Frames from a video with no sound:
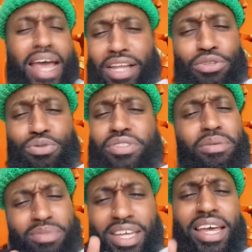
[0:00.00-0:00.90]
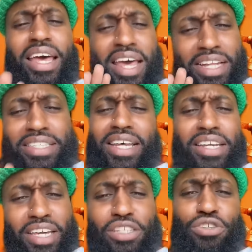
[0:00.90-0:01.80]
handled some
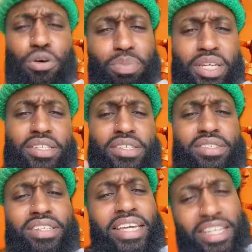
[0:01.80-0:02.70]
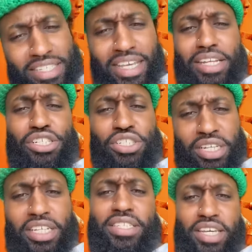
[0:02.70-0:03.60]
delicate topics
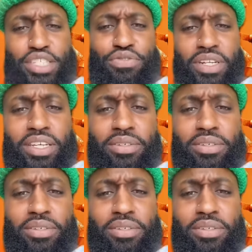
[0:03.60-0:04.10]
intelligently and tastefully.